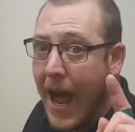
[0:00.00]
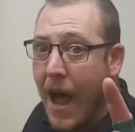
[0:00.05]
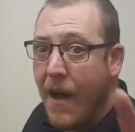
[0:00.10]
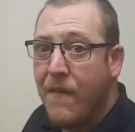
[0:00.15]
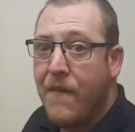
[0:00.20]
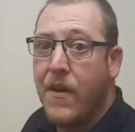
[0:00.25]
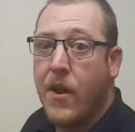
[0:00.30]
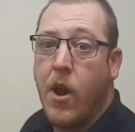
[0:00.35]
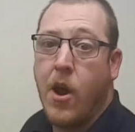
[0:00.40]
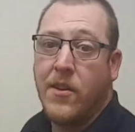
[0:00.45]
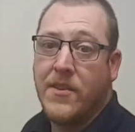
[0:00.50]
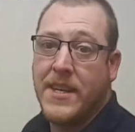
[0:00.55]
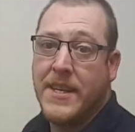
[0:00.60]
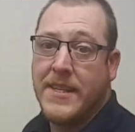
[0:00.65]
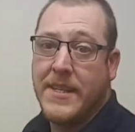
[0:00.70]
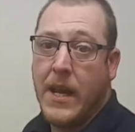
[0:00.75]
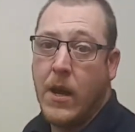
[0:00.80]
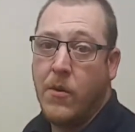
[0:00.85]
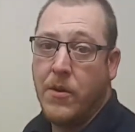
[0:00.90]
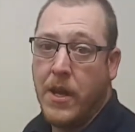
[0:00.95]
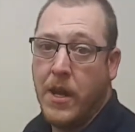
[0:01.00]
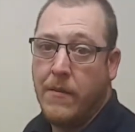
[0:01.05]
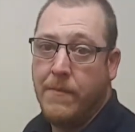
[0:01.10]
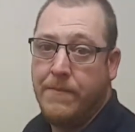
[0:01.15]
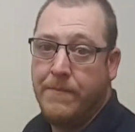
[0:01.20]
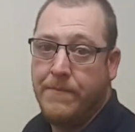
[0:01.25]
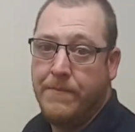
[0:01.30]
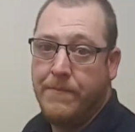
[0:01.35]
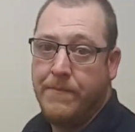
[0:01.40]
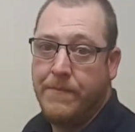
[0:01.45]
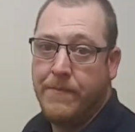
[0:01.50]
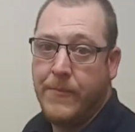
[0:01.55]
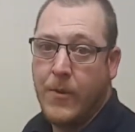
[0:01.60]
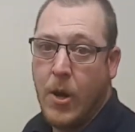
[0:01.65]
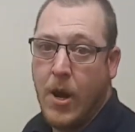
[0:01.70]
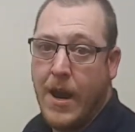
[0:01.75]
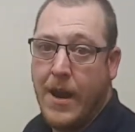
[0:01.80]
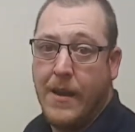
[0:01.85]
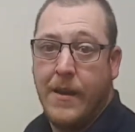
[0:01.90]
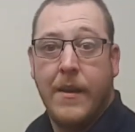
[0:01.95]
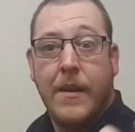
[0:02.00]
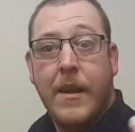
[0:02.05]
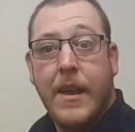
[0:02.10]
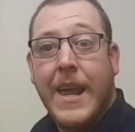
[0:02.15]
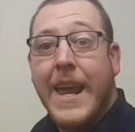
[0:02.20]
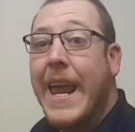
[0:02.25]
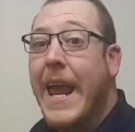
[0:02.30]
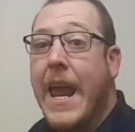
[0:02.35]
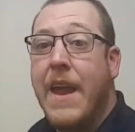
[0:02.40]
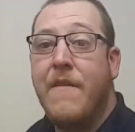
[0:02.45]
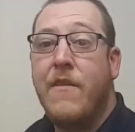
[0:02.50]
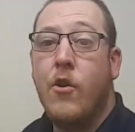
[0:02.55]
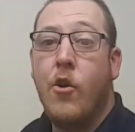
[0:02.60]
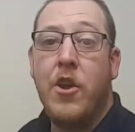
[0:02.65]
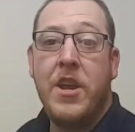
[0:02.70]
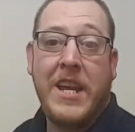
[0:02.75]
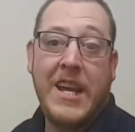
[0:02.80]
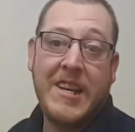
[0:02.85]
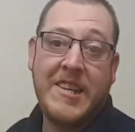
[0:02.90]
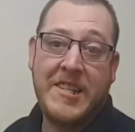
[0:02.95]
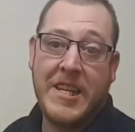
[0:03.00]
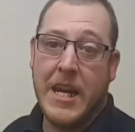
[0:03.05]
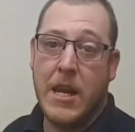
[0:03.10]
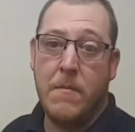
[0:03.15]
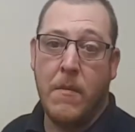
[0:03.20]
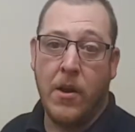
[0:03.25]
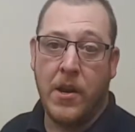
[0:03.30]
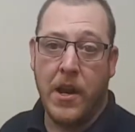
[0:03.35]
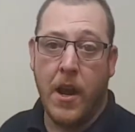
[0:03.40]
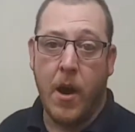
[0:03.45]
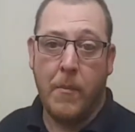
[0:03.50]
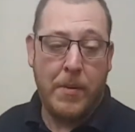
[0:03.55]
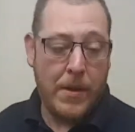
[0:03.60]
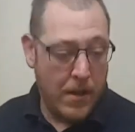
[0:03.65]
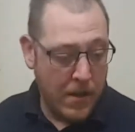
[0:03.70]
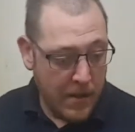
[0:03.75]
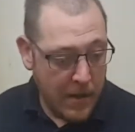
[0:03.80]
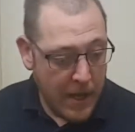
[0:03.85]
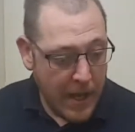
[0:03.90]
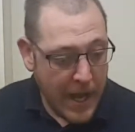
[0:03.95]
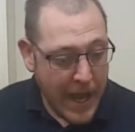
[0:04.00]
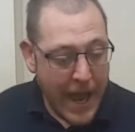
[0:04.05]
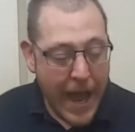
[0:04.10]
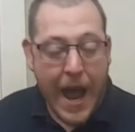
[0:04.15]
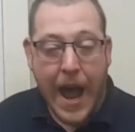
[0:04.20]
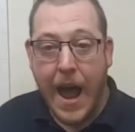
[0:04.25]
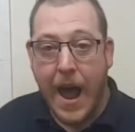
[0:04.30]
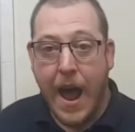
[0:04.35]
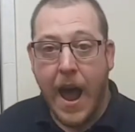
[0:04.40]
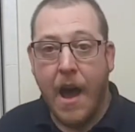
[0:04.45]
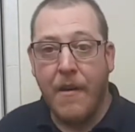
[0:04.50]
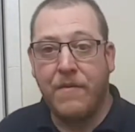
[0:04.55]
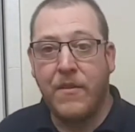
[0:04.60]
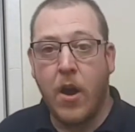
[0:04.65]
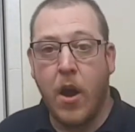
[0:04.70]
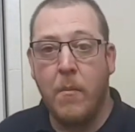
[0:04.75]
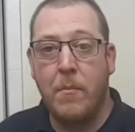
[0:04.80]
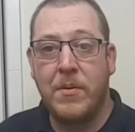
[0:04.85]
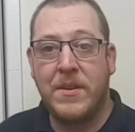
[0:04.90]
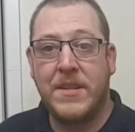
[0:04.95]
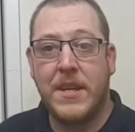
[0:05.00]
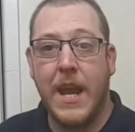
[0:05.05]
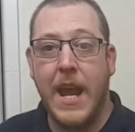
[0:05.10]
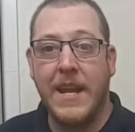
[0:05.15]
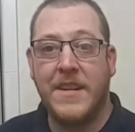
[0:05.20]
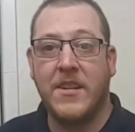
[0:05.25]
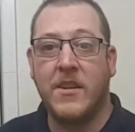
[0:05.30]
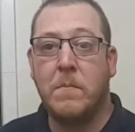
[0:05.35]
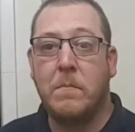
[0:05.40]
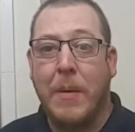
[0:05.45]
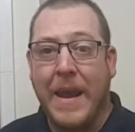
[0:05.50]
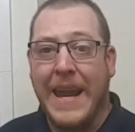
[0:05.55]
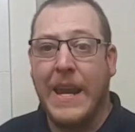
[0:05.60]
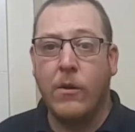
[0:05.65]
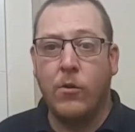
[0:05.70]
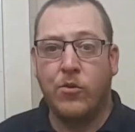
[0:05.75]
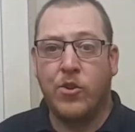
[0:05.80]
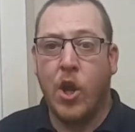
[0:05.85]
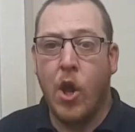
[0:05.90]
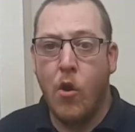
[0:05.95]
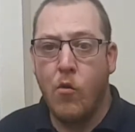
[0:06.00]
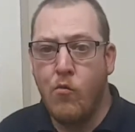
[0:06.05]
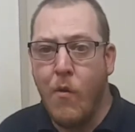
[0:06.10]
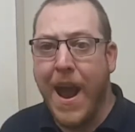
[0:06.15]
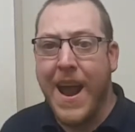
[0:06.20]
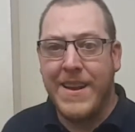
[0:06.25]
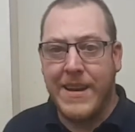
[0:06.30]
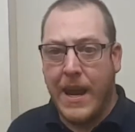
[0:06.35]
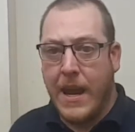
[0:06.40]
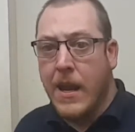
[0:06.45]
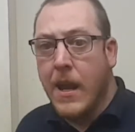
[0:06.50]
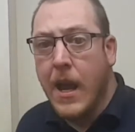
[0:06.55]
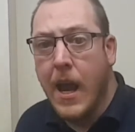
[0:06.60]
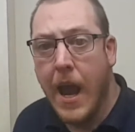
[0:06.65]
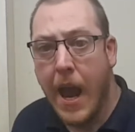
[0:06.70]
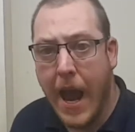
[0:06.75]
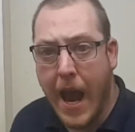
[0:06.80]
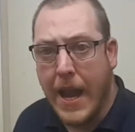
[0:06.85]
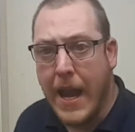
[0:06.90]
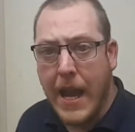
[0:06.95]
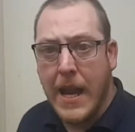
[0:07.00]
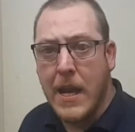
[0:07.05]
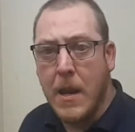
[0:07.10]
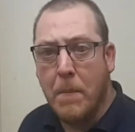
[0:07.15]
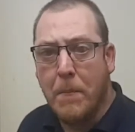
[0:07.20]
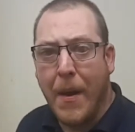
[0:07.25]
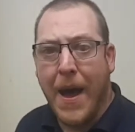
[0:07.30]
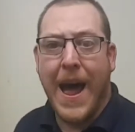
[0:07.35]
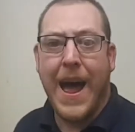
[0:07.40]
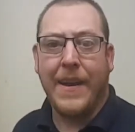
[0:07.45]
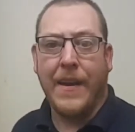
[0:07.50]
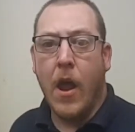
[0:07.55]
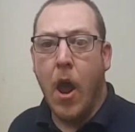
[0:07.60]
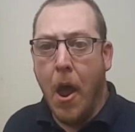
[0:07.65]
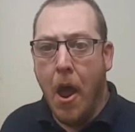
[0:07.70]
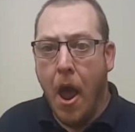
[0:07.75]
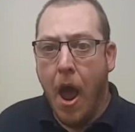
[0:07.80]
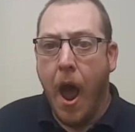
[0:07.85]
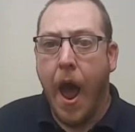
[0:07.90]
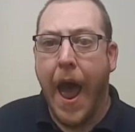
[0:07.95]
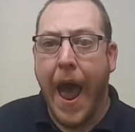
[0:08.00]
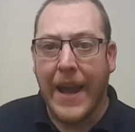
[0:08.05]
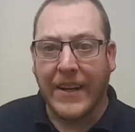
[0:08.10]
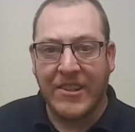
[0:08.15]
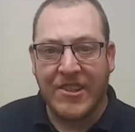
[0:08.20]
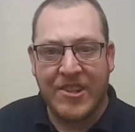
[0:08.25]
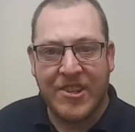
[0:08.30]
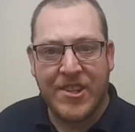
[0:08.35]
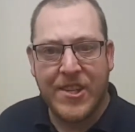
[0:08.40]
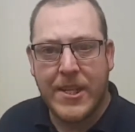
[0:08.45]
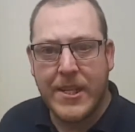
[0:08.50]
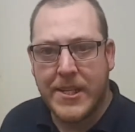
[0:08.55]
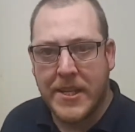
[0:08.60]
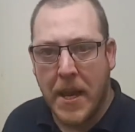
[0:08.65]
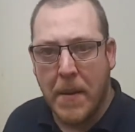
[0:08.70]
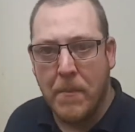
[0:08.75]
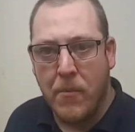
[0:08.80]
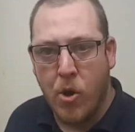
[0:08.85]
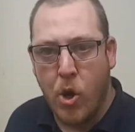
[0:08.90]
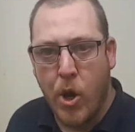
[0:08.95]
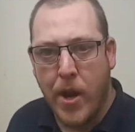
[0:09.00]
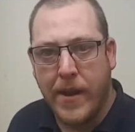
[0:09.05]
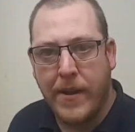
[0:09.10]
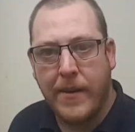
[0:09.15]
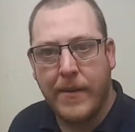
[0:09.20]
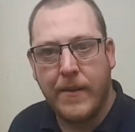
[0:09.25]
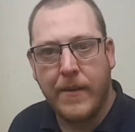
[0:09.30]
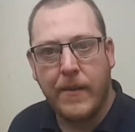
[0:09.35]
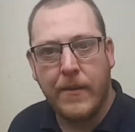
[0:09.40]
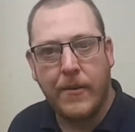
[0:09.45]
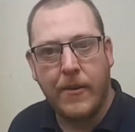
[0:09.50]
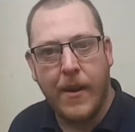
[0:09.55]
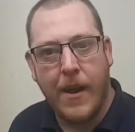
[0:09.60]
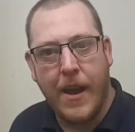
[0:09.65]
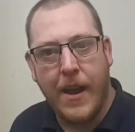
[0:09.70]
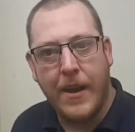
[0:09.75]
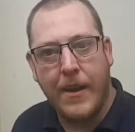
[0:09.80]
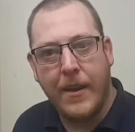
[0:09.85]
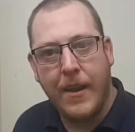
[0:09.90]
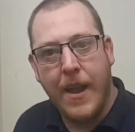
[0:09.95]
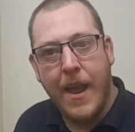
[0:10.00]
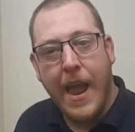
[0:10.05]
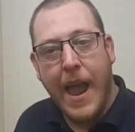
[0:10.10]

I forgot to tell you, right? Even though you can see them on the op, I've got potatoes peeled, ready, and in the pan, and simmering, right?